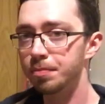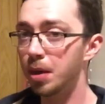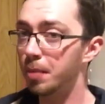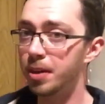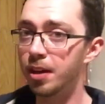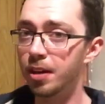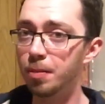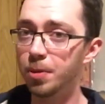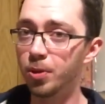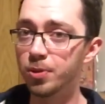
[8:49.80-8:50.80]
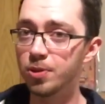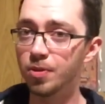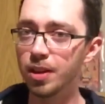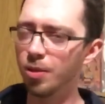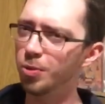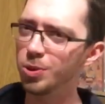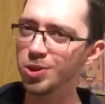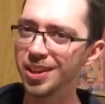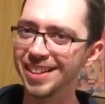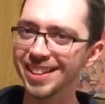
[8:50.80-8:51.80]
Probably not going to upload this video. We'll
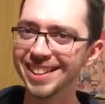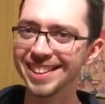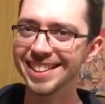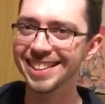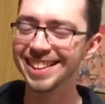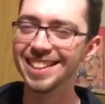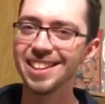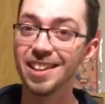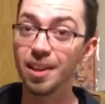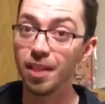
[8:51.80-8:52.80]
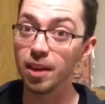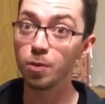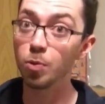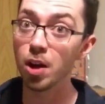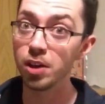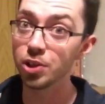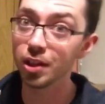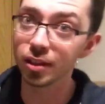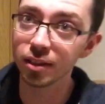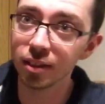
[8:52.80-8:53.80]
see. Thank you for watching.